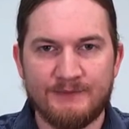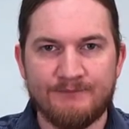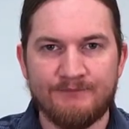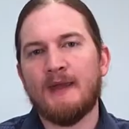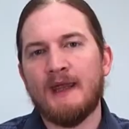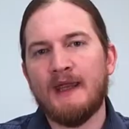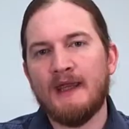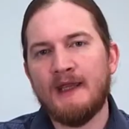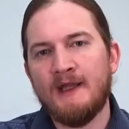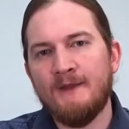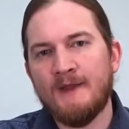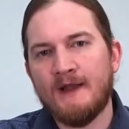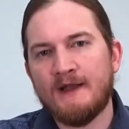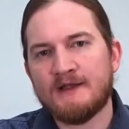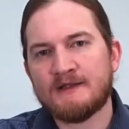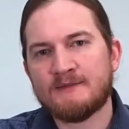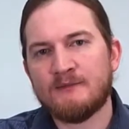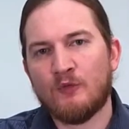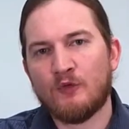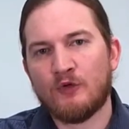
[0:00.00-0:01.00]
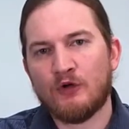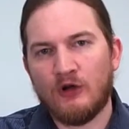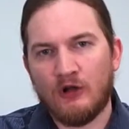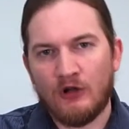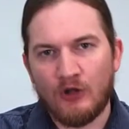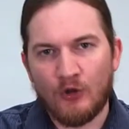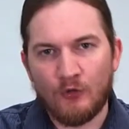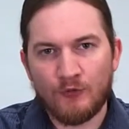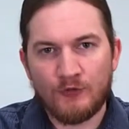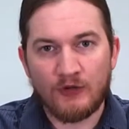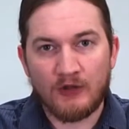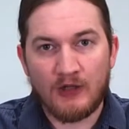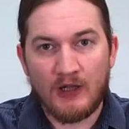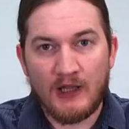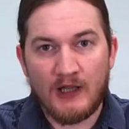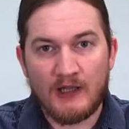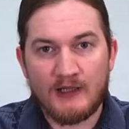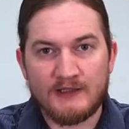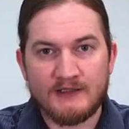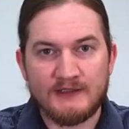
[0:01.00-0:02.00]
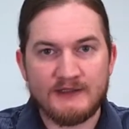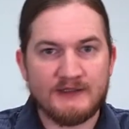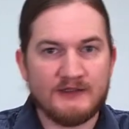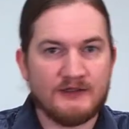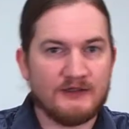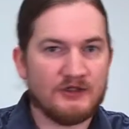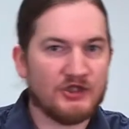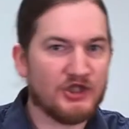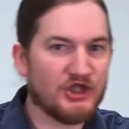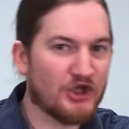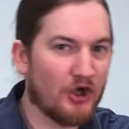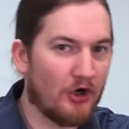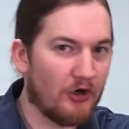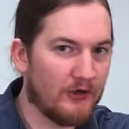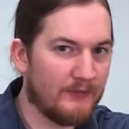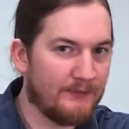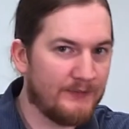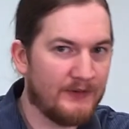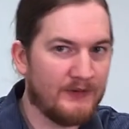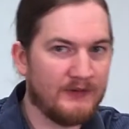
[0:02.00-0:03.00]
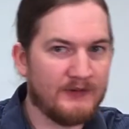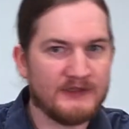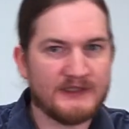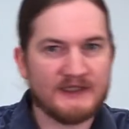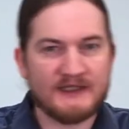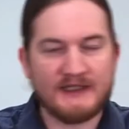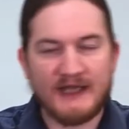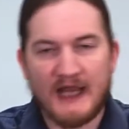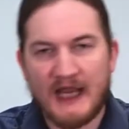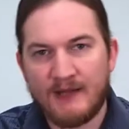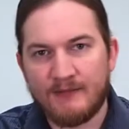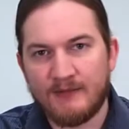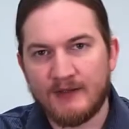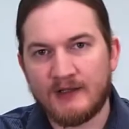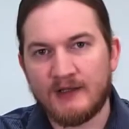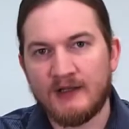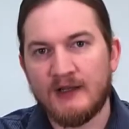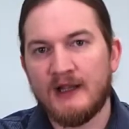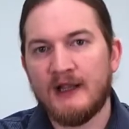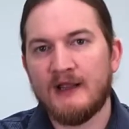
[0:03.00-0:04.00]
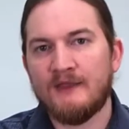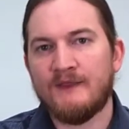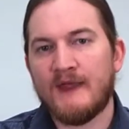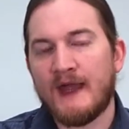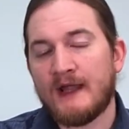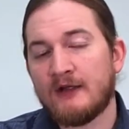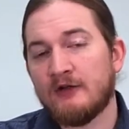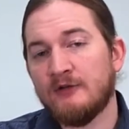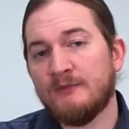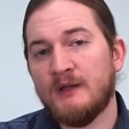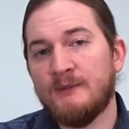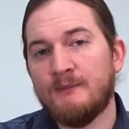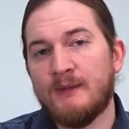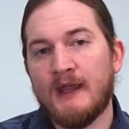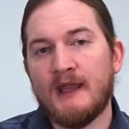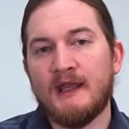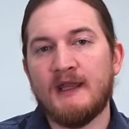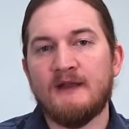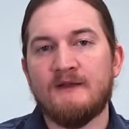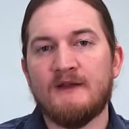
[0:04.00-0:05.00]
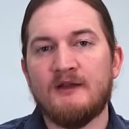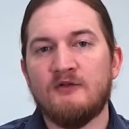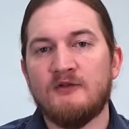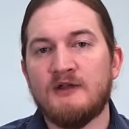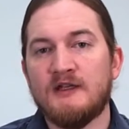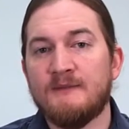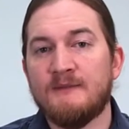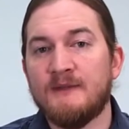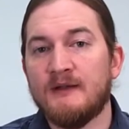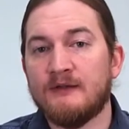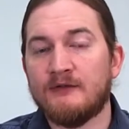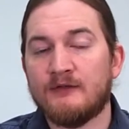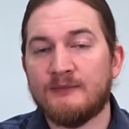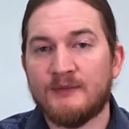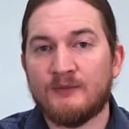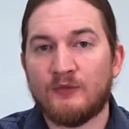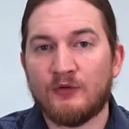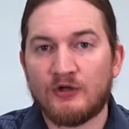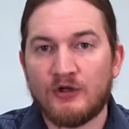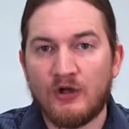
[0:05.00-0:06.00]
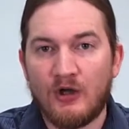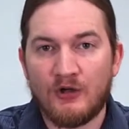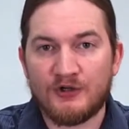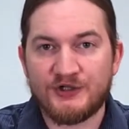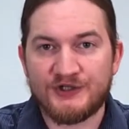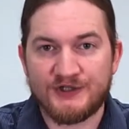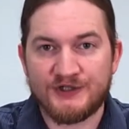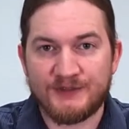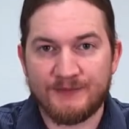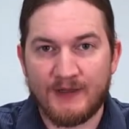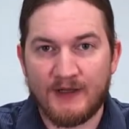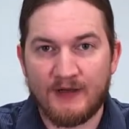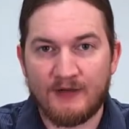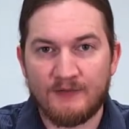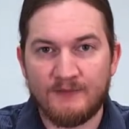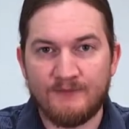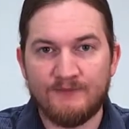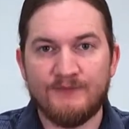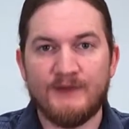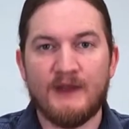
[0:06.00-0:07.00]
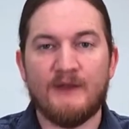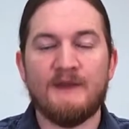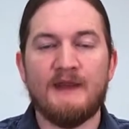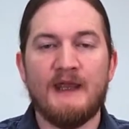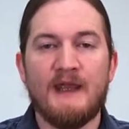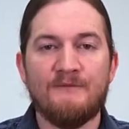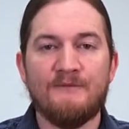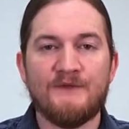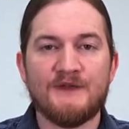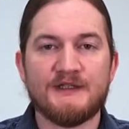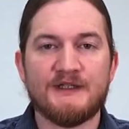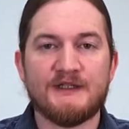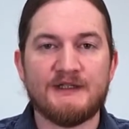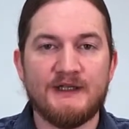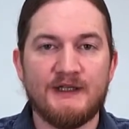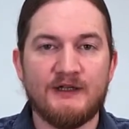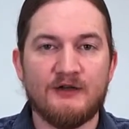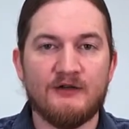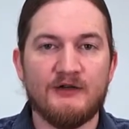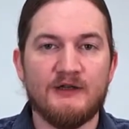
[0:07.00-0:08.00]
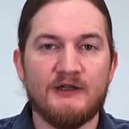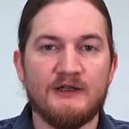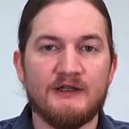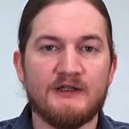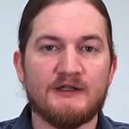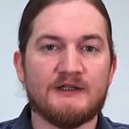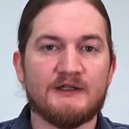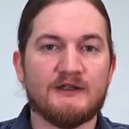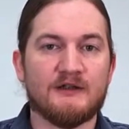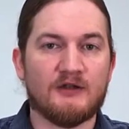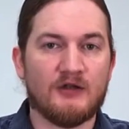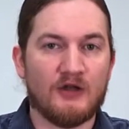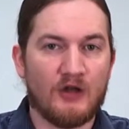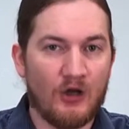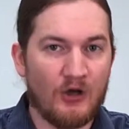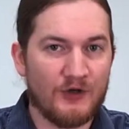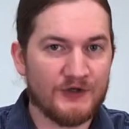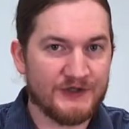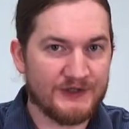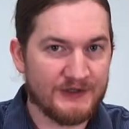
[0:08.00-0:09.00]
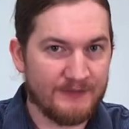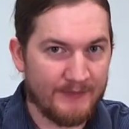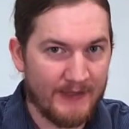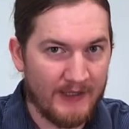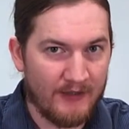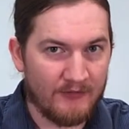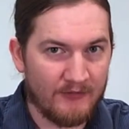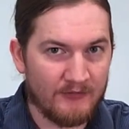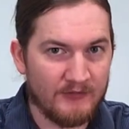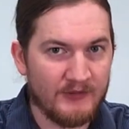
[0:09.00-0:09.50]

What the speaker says: Pain that is more localized, sharp, stabbing, that could be pain that you need to be a little bit more cautious about. Now the emphasis here is cautious about,